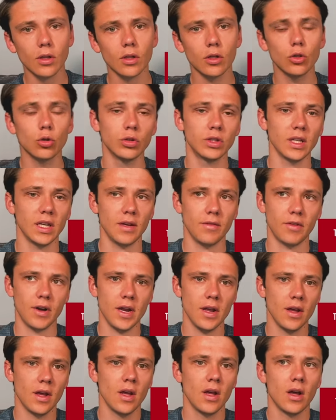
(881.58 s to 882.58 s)
Good
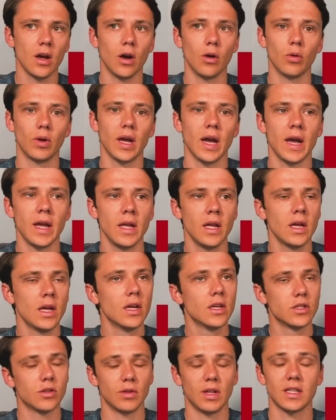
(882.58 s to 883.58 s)
delivery, okay?
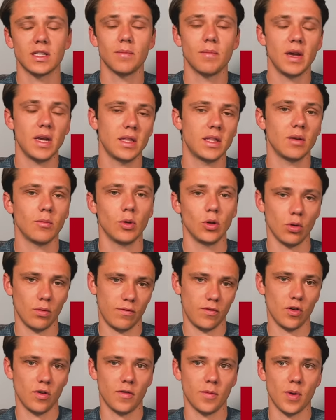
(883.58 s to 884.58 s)
So that's the main thing we're looking
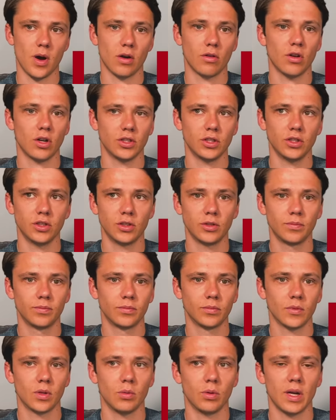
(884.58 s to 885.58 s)
for from our crosses,
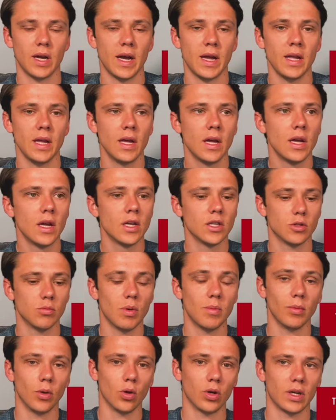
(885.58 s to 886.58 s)
okay? So
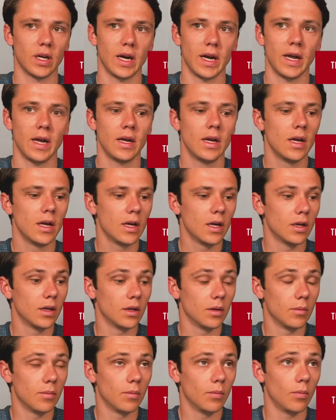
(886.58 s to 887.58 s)
when we're looking at it,
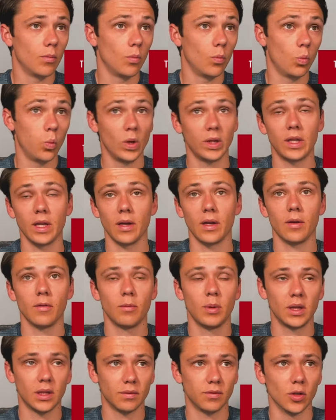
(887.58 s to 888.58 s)
with the
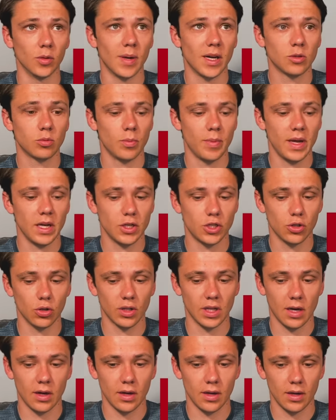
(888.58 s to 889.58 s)
fullbacks, we're making
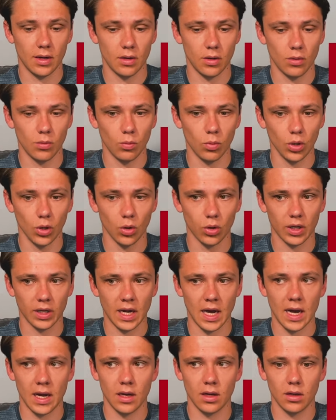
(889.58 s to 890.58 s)
sure that we're looking
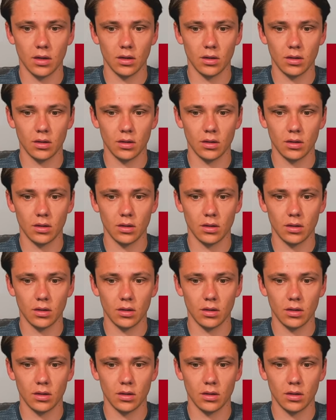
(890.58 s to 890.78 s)
at